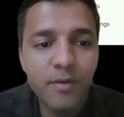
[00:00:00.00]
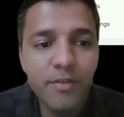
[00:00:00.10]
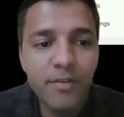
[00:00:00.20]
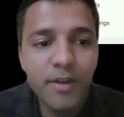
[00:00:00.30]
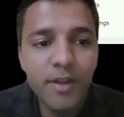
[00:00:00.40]
the
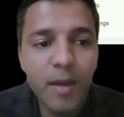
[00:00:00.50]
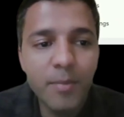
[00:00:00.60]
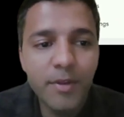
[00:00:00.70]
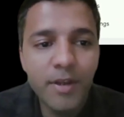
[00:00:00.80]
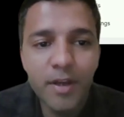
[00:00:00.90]
recent
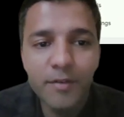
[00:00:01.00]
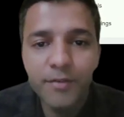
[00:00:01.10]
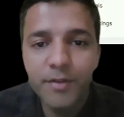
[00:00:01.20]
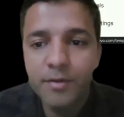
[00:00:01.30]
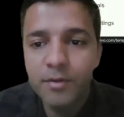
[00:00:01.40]
campaign that
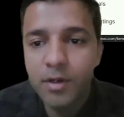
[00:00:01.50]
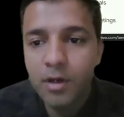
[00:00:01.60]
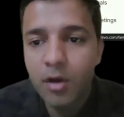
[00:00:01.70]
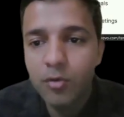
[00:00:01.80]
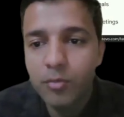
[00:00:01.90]
have
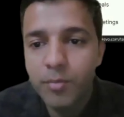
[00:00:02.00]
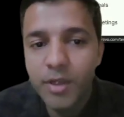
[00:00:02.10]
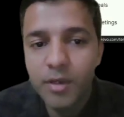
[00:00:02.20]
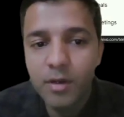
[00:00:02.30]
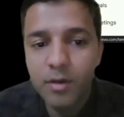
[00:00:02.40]
turned out to
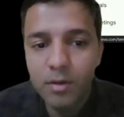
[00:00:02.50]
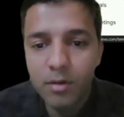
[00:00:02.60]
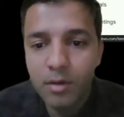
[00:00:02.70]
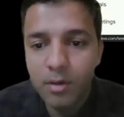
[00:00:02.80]
be a